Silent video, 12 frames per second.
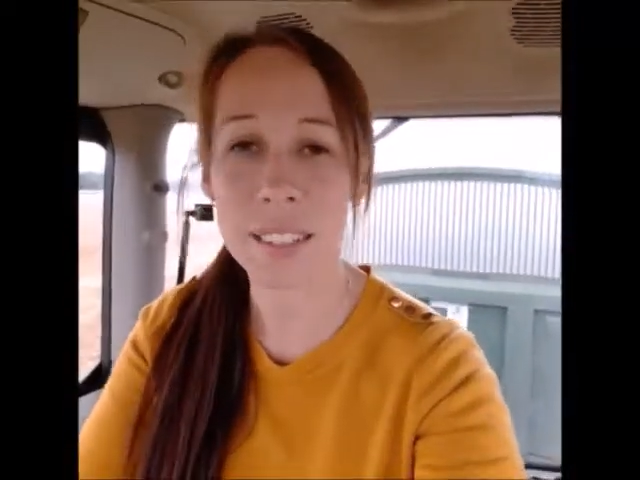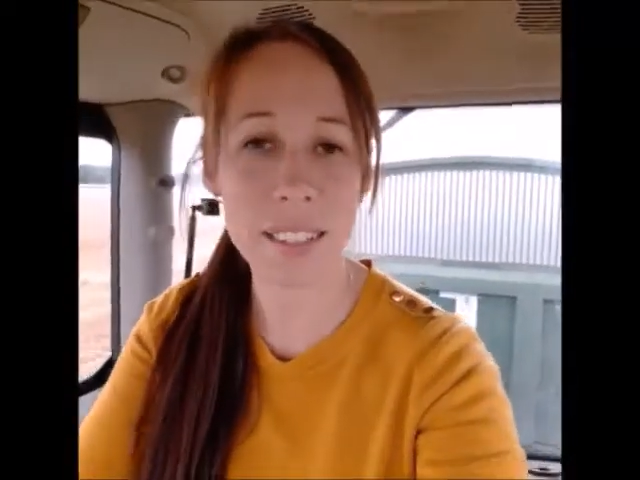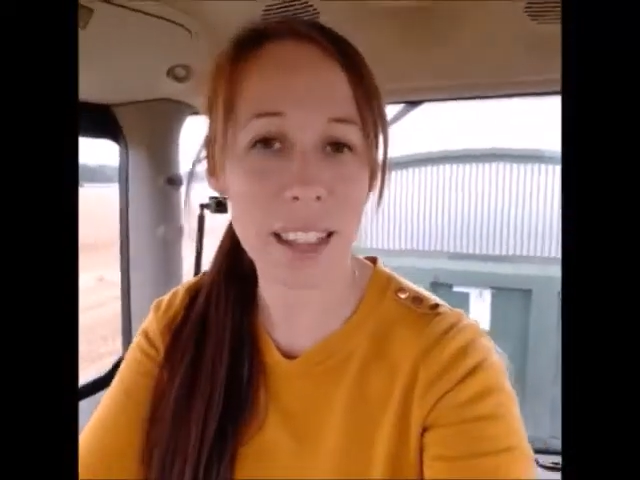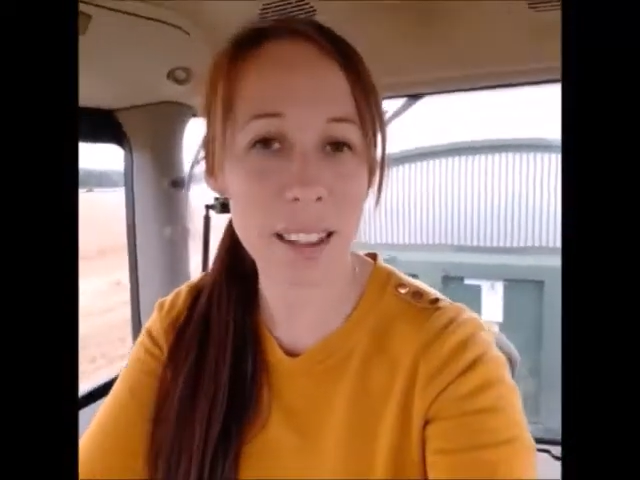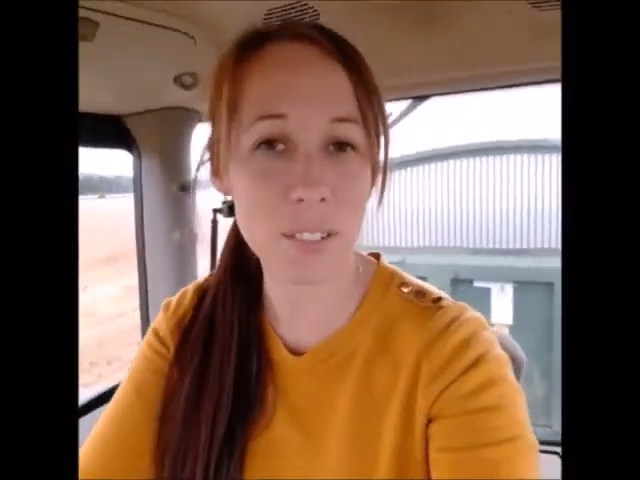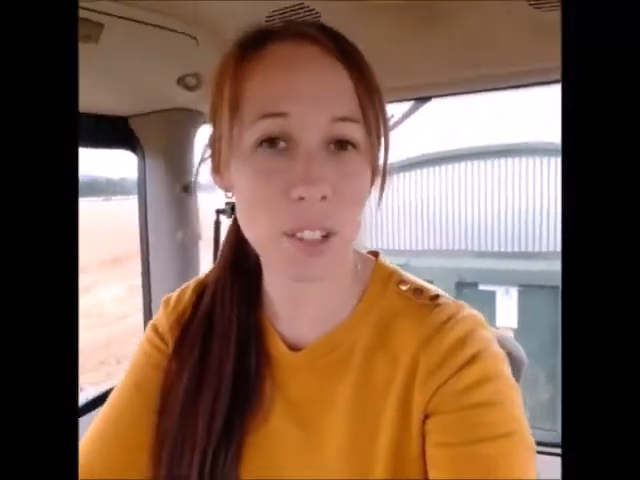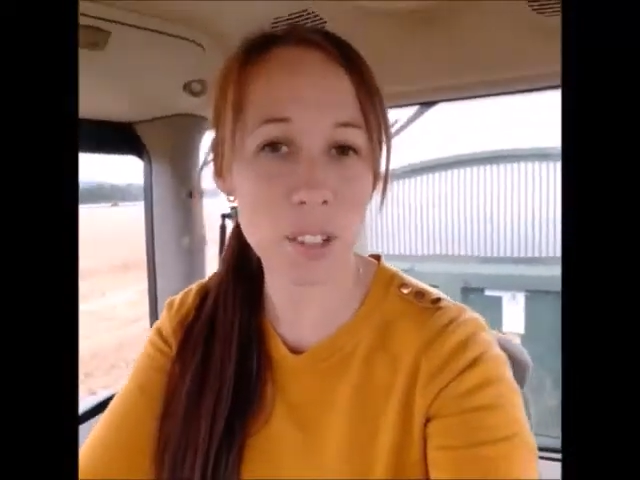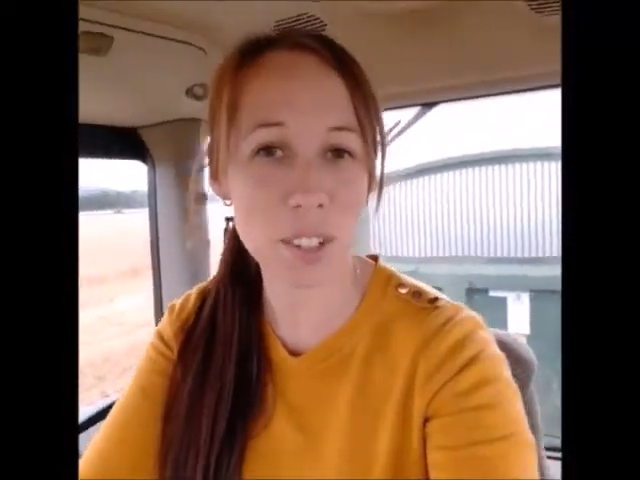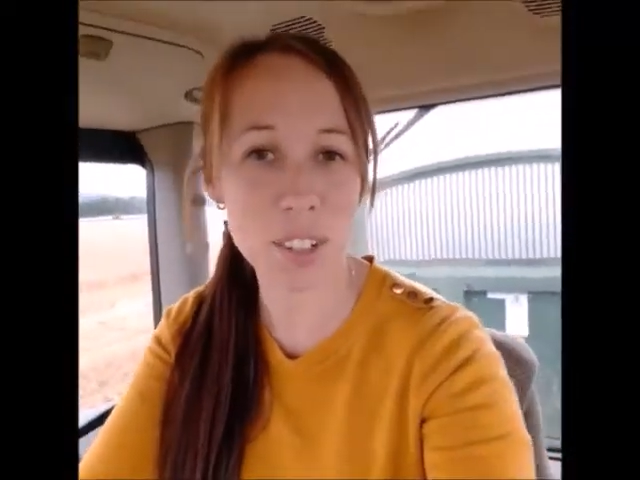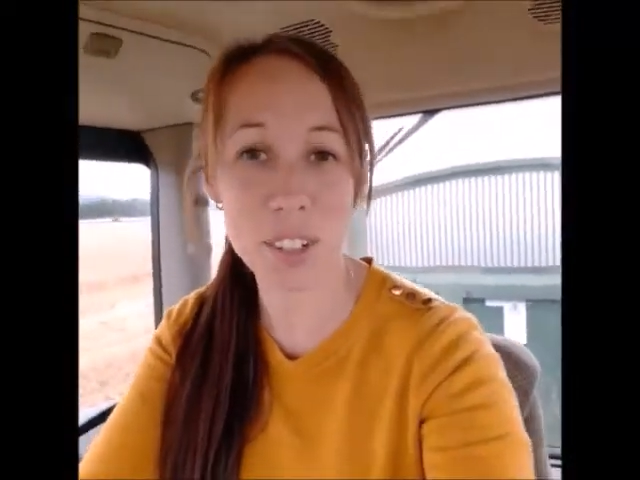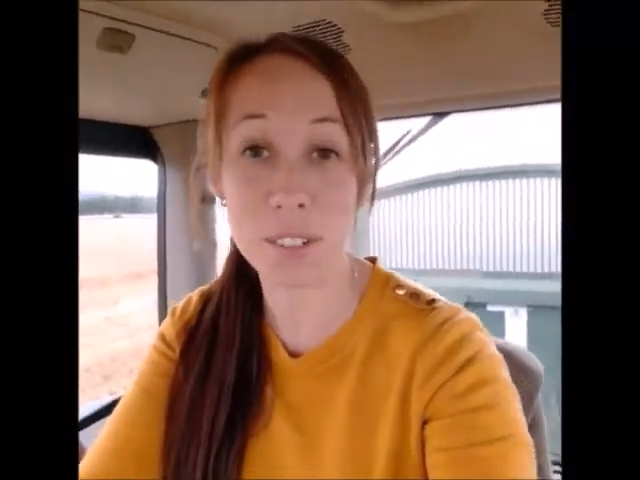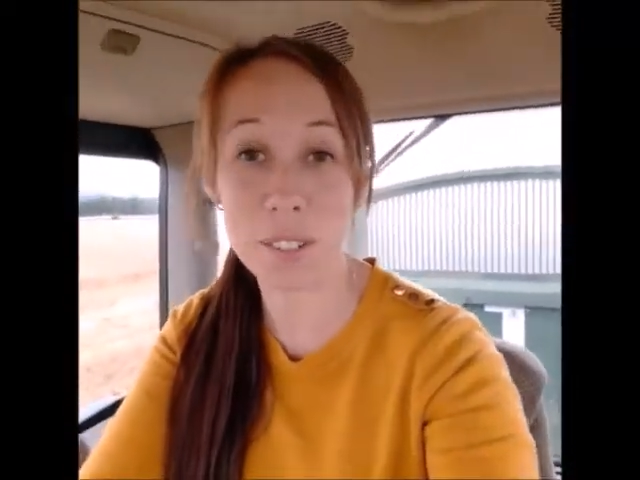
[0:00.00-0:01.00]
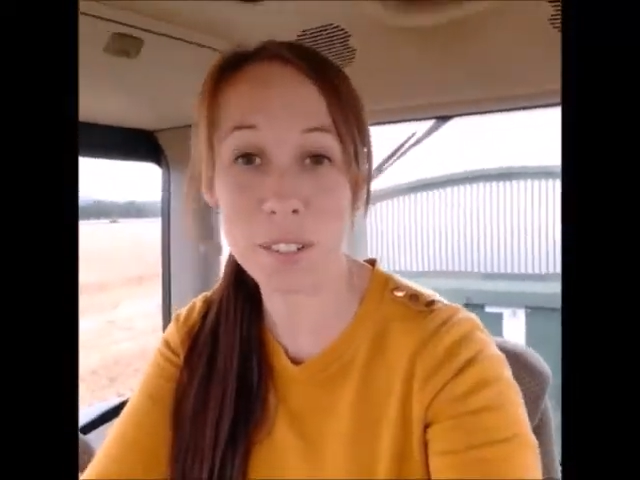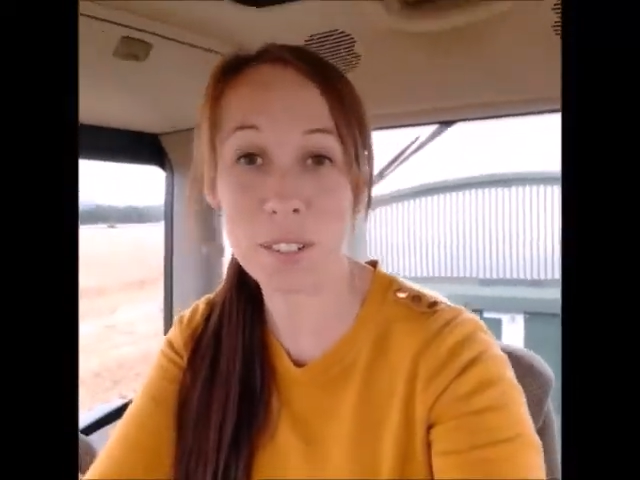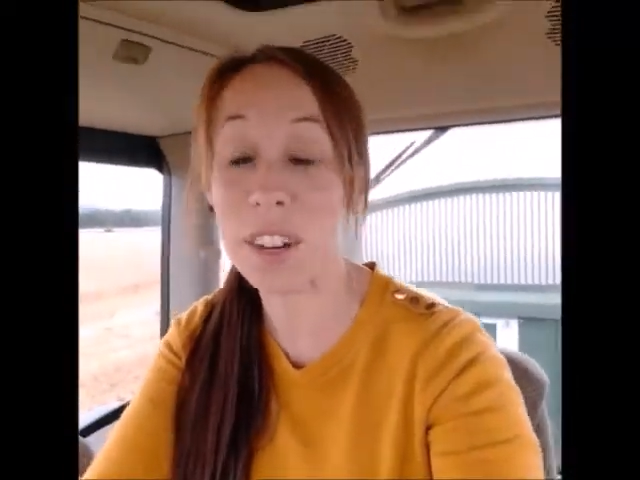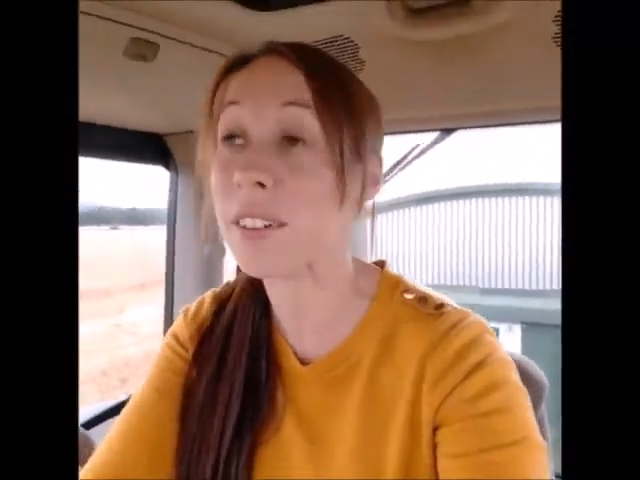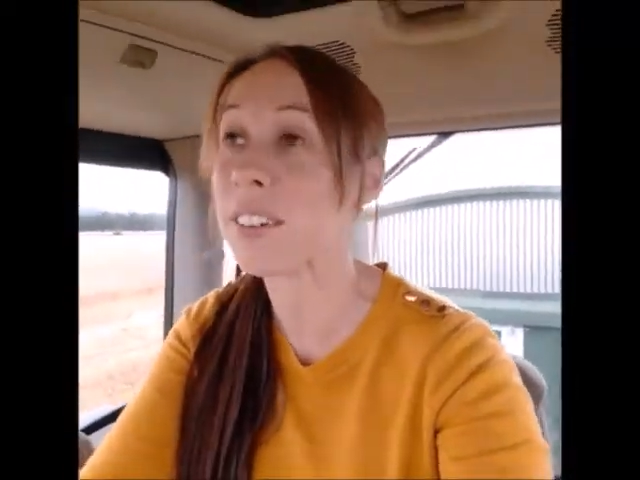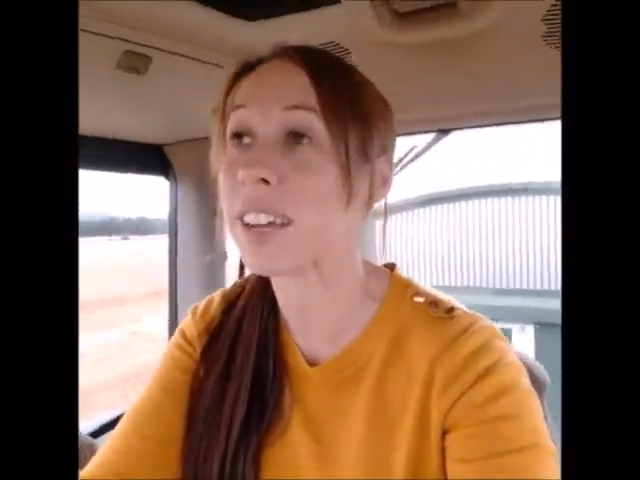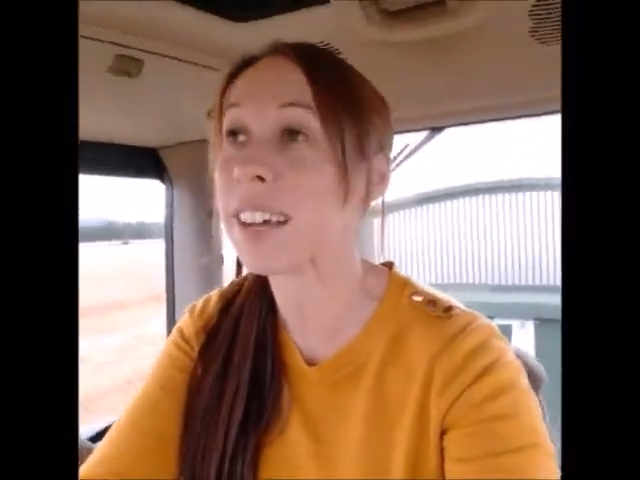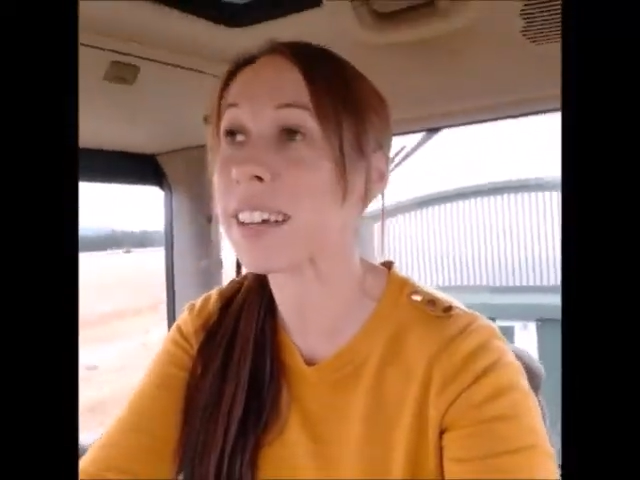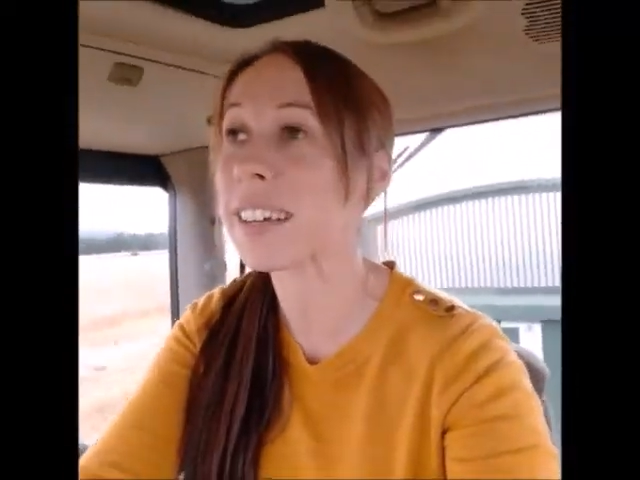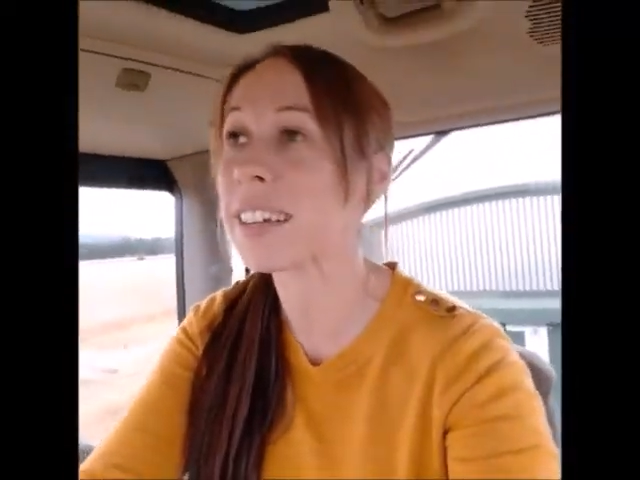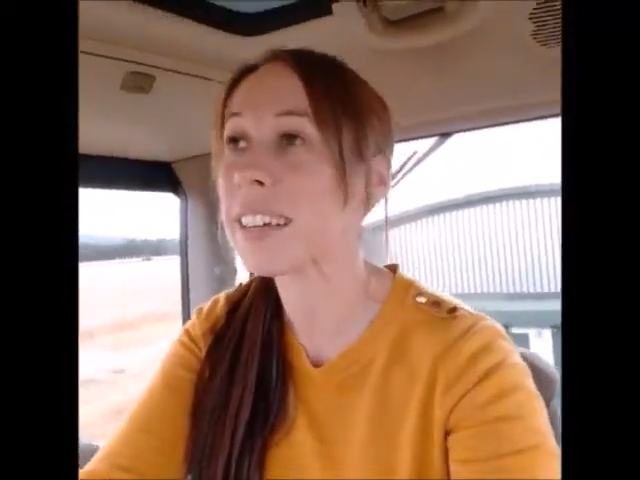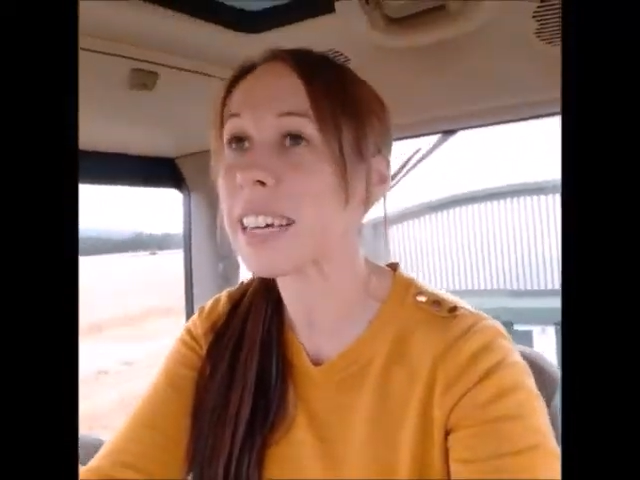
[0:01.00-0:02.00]
I have to concentrate on driving
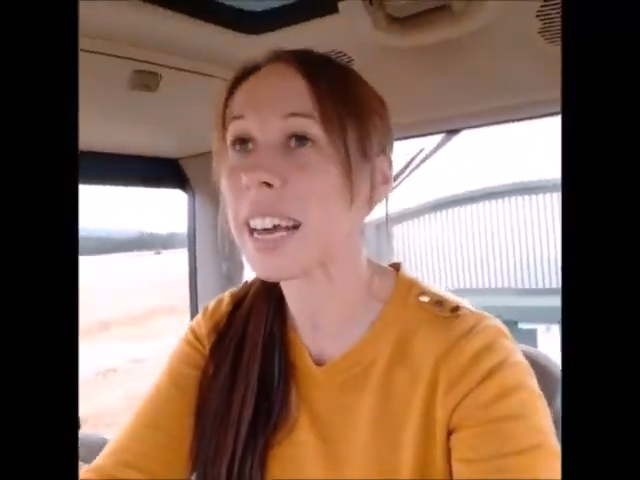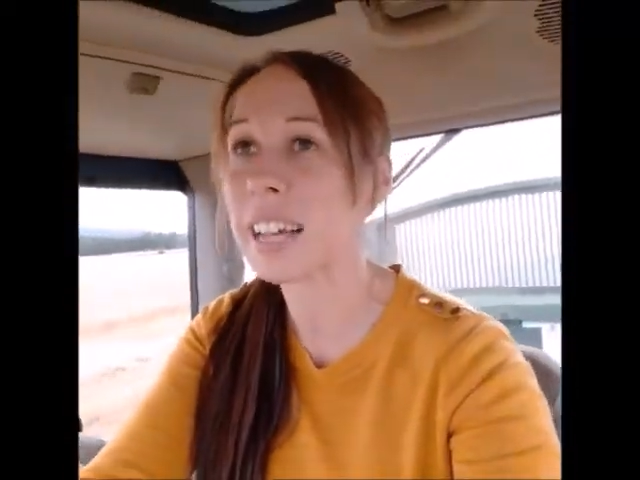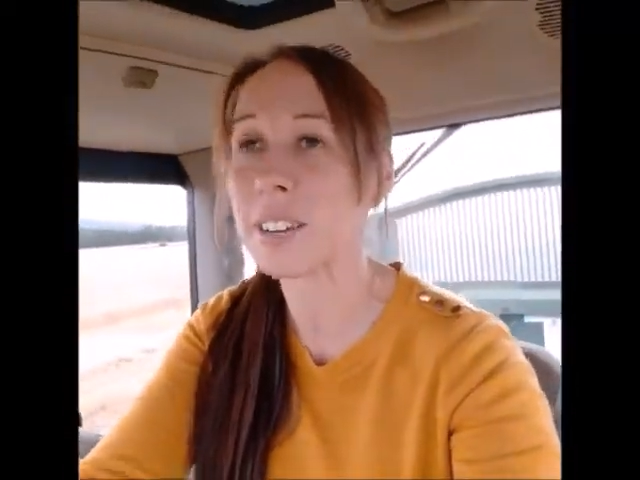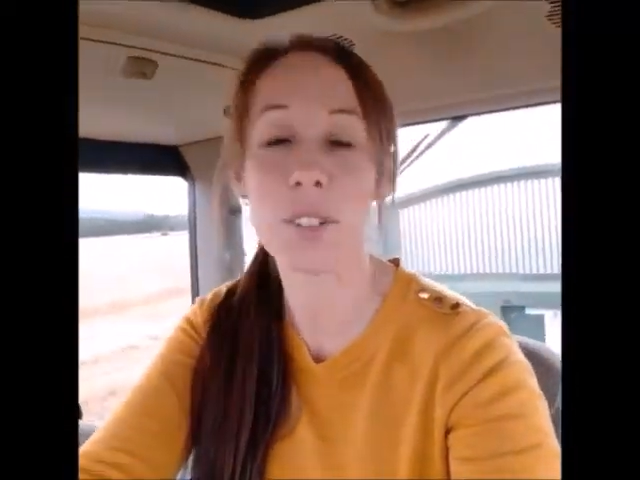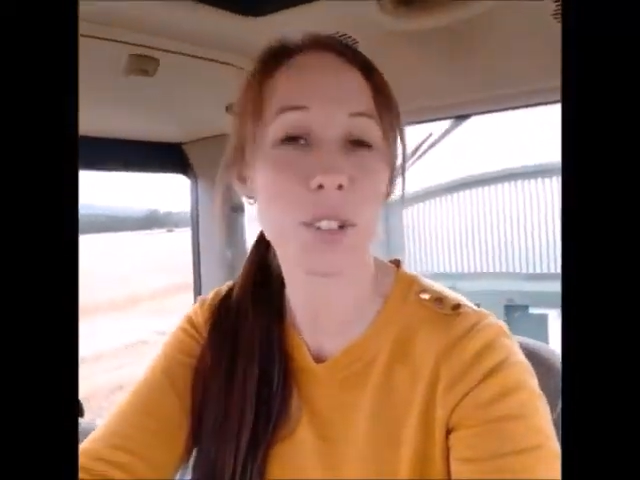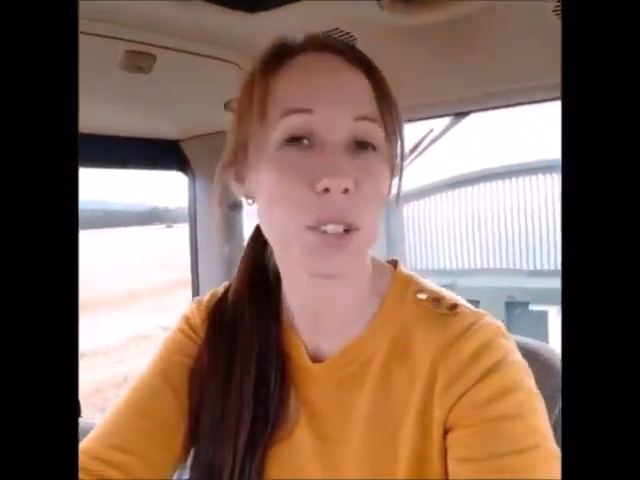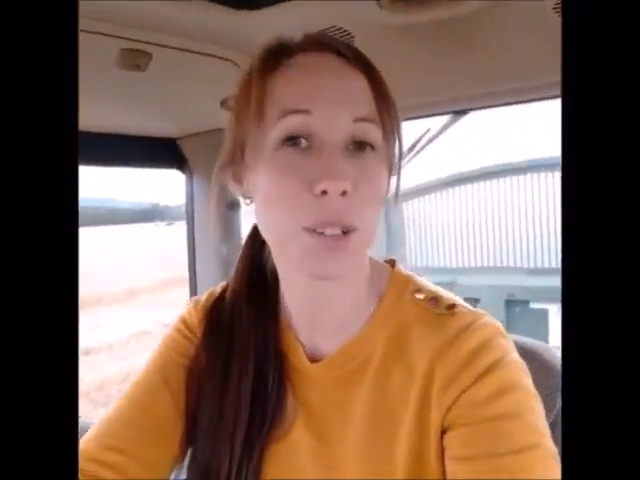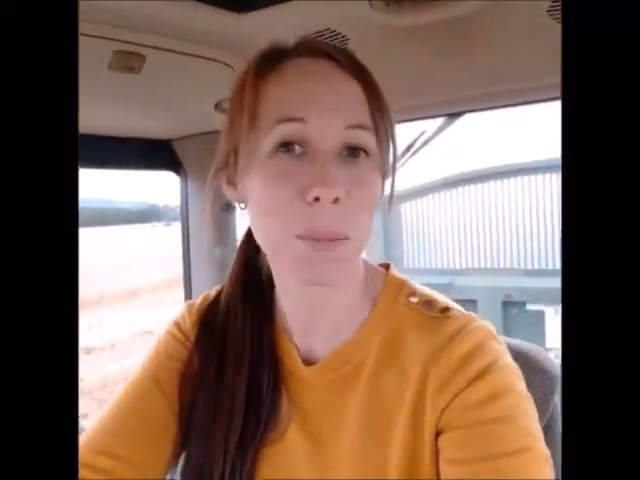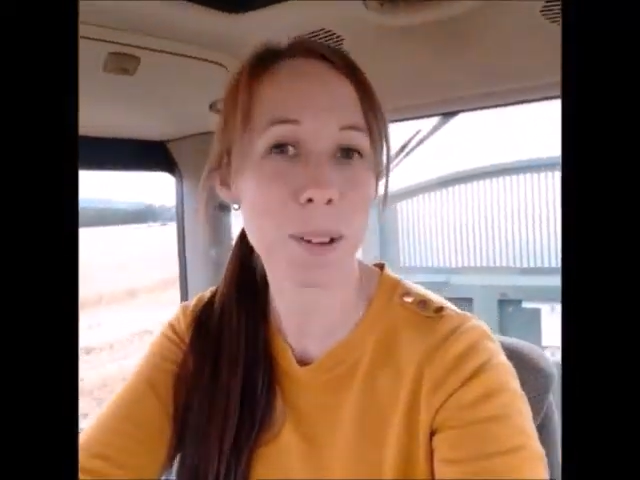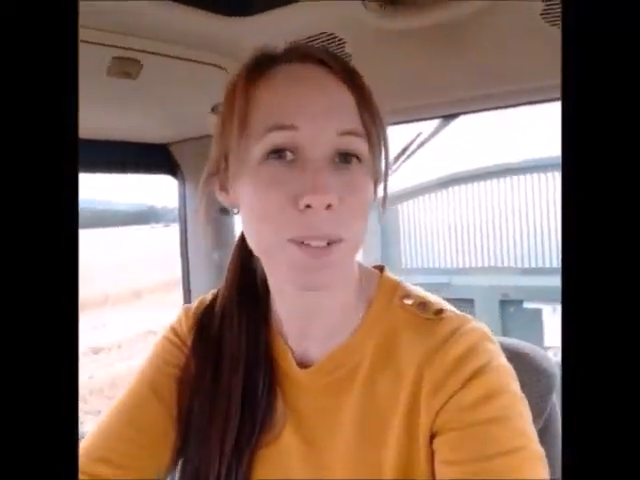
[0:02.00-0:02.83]
and not doing too much